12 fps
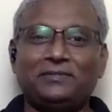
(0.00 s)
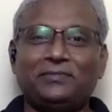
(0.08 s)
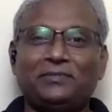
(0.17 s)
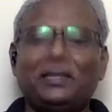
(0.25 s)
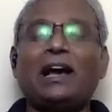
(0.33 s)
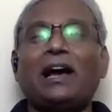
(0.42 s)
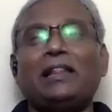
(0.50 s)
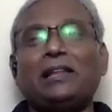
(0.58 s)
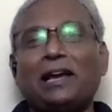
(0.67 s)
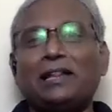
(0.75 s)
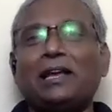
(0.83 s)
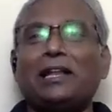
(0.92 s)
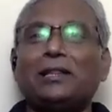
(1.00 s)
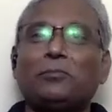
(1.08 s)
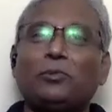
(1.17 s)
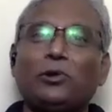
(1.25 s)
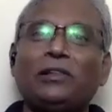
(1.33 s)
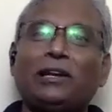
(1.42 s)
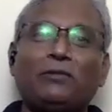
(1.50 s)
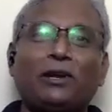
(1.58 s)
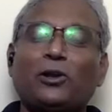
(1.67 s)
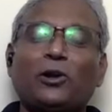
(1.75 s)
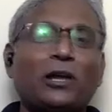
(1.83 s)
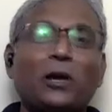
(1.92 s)
yeah, and the bull that we are
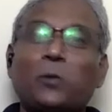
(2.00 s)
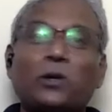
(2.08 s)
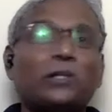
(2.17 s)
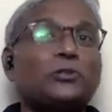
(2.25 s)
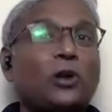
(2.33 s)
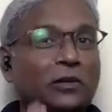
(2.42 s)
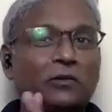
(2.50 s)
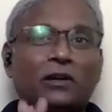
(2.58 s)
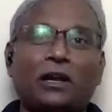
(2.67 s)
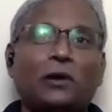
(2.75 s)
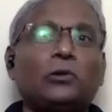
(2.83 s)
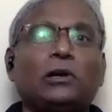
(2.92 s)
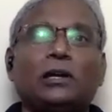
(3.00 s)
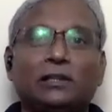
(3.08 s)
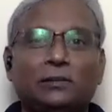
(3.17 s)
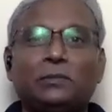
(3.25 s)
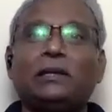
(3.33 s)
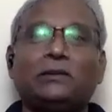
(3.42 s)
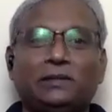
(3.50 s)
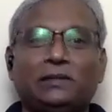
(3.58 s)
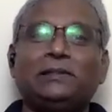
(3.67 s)
talking about is not even Rahul Gandhi, by the way.